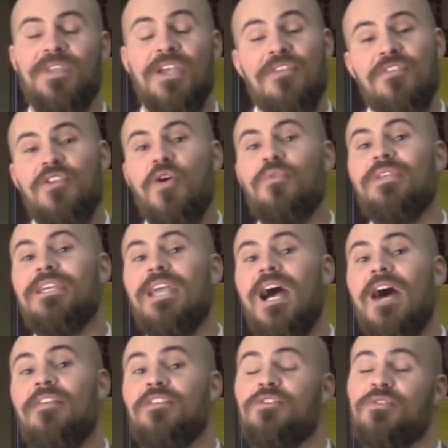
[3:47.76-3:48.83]
The only
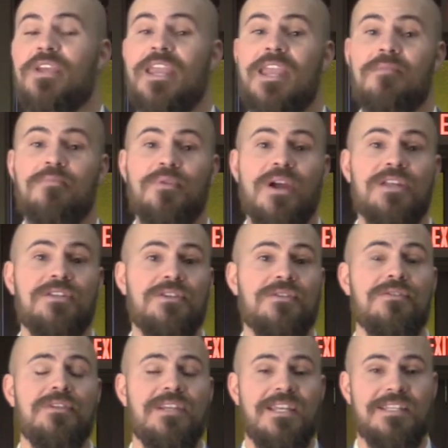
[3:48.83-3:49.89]
God that you can pray to
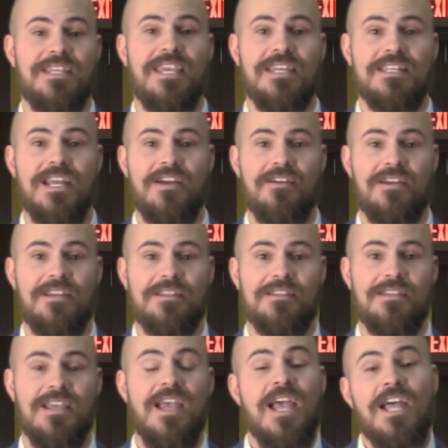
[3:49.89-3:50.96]
is King
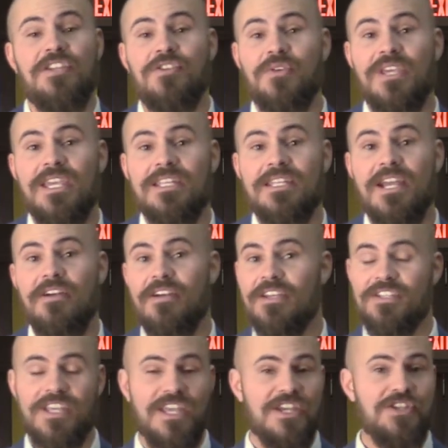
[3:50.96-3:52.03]
Darius. And so King
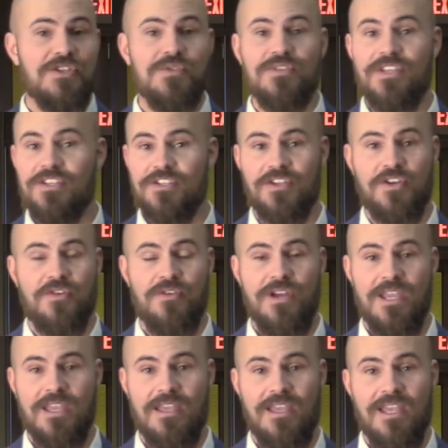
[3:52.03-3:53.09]
Darius issues this decree.
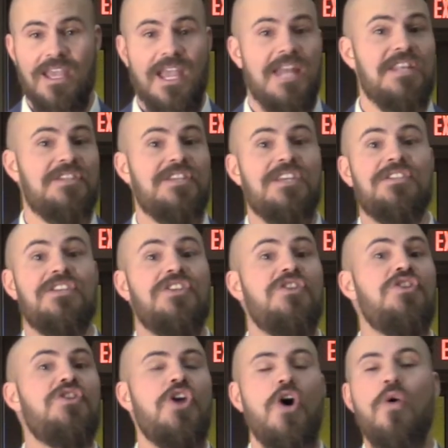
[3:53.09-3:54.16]
And he says,
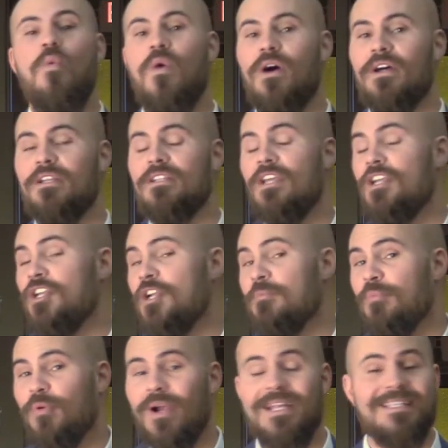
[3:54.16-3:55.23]
no one can
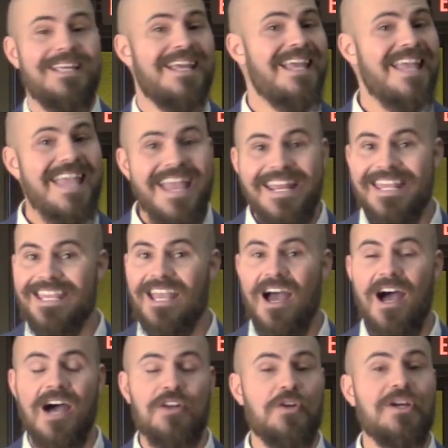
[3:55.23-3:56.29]
pray to any
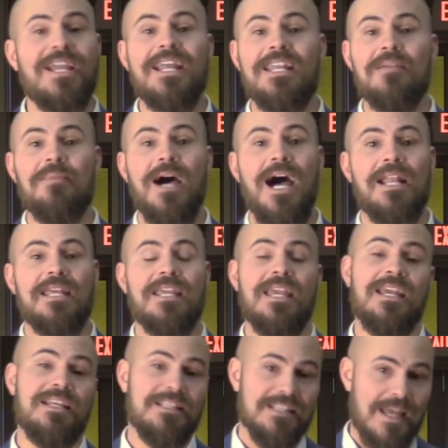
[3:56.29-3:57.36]
God or anybody
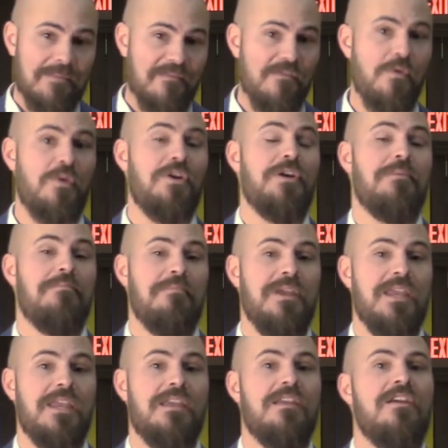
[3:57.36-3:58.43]
except for
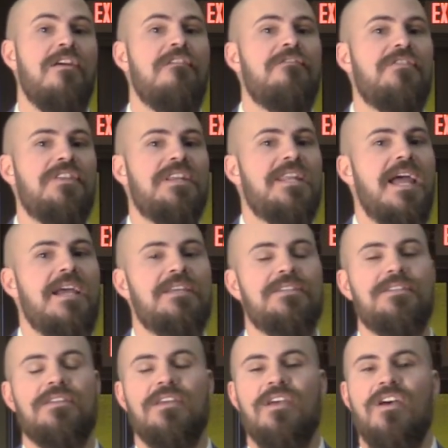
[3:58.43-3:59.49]
me for the
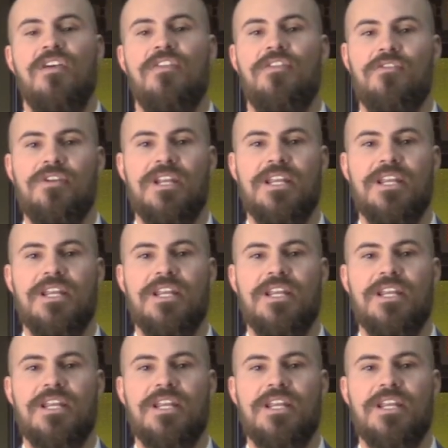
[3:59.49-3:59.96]
next 30